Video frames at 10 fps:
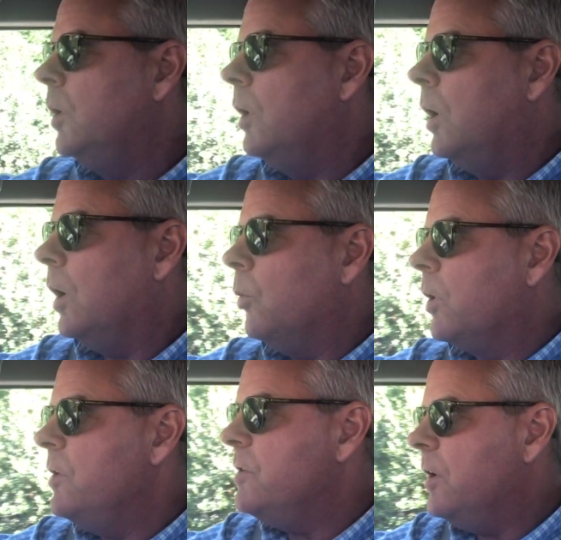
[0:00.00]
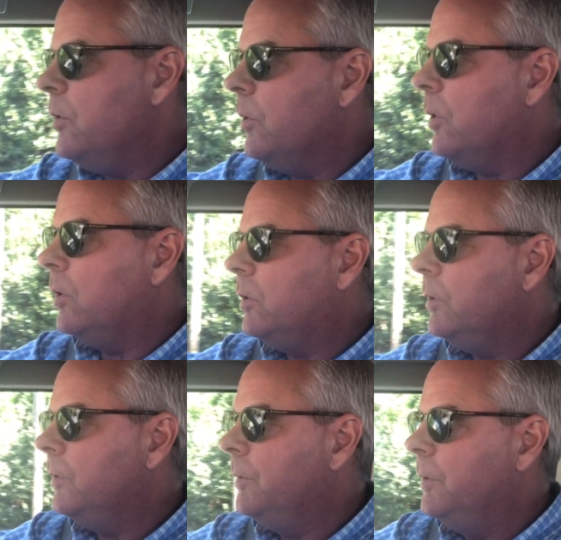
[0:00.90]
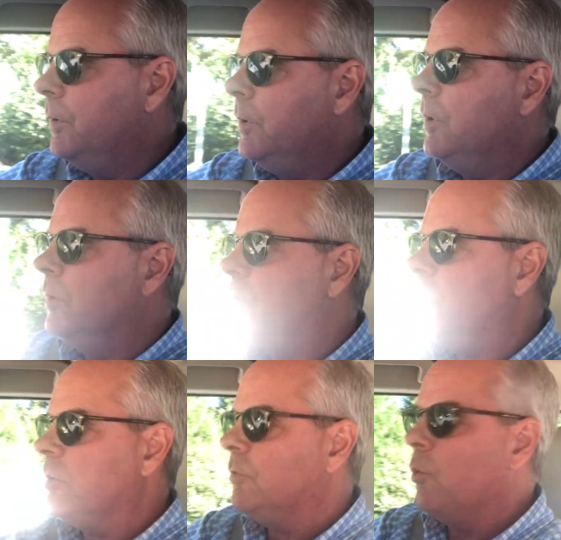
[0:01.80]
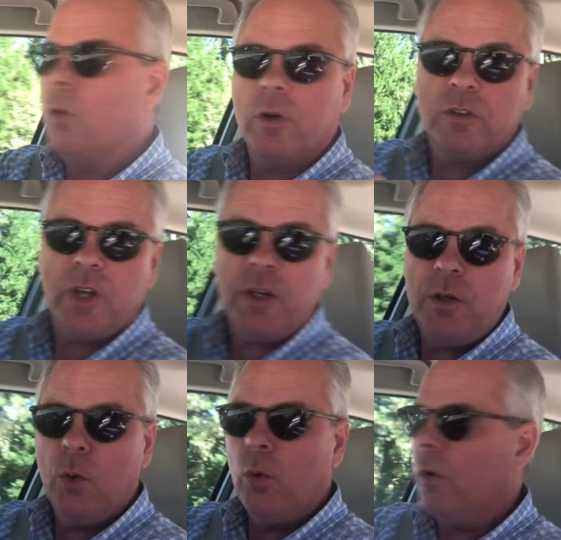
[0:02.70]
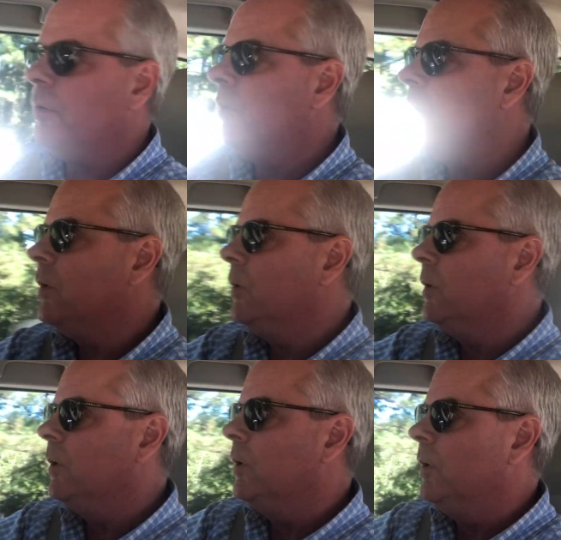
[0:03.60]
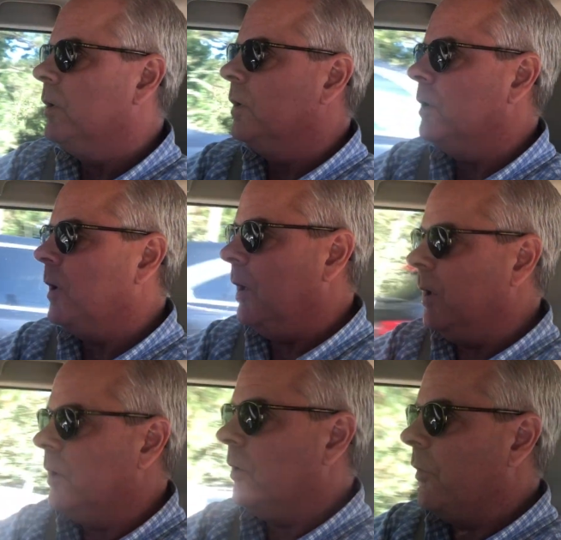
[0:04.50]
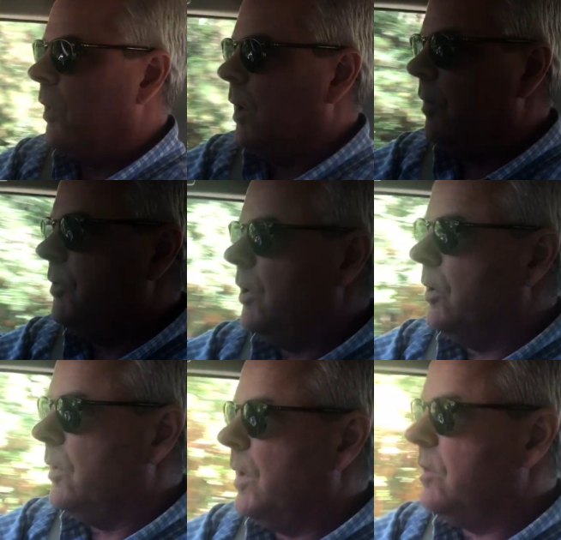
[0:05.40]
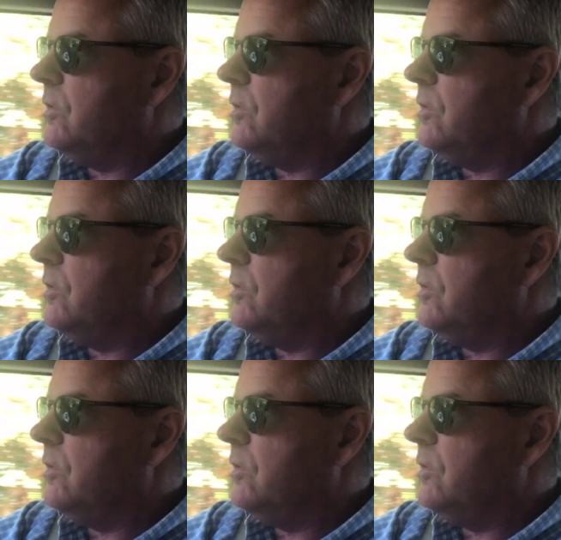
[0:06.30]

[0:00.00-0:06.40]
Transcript: All right, we're continuing on Six Forks, heading north, and on the left here, this